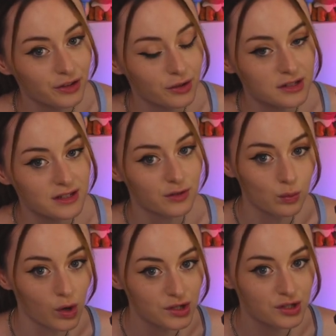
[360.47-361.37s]
at those if you
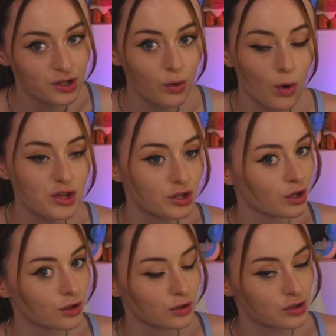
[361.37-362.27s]
want to, or you
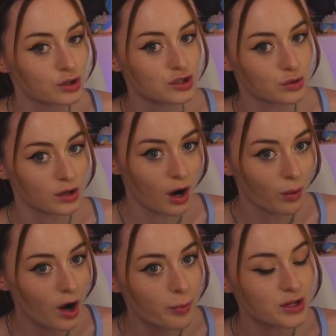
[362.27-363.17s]
can do
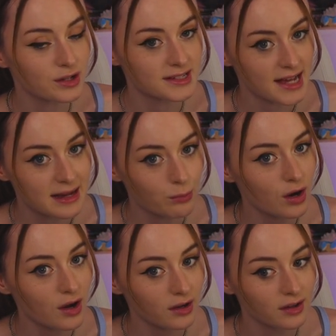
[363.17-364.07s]
co-op and you can
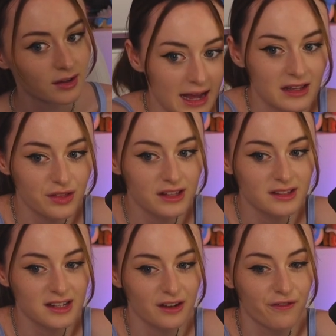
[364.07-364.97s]
teamwork. Anything
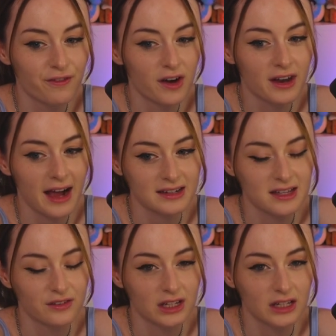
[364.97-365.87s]
that's like a fun
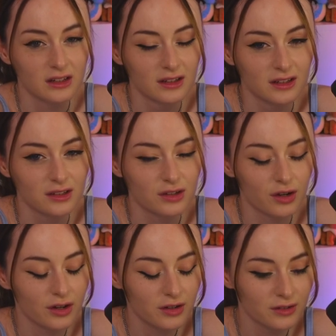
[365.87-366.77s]
activity, you
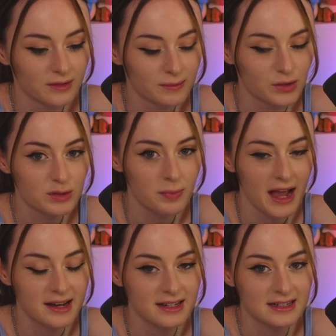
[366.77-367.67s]
know? Those
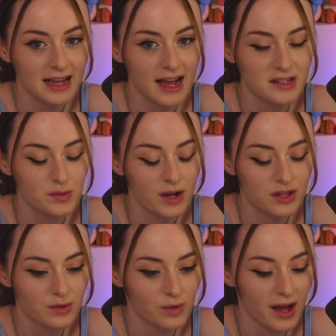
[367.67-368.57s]
painting dates where
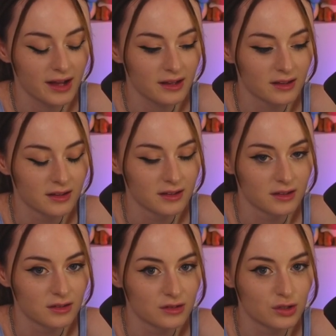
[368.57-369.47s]
you like
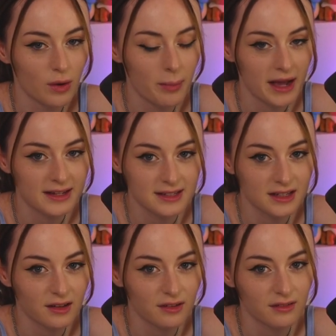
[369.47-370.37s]
do a
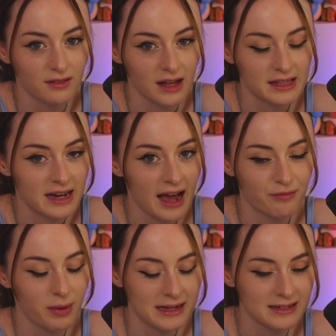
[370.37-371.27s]
painting and then
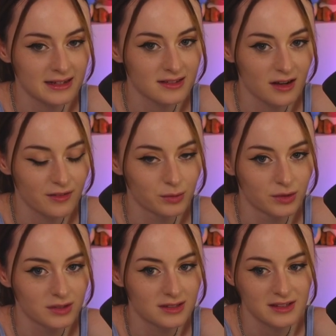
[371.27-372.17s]
have paintings
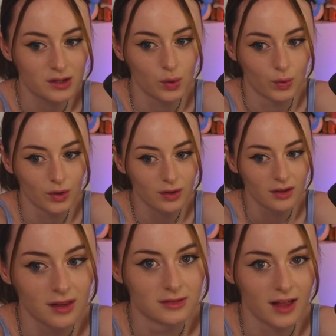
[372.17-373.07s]
afterwards, that's cool.
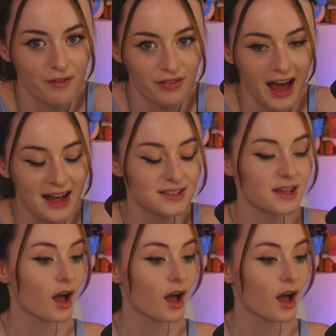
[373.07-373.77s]
Love that.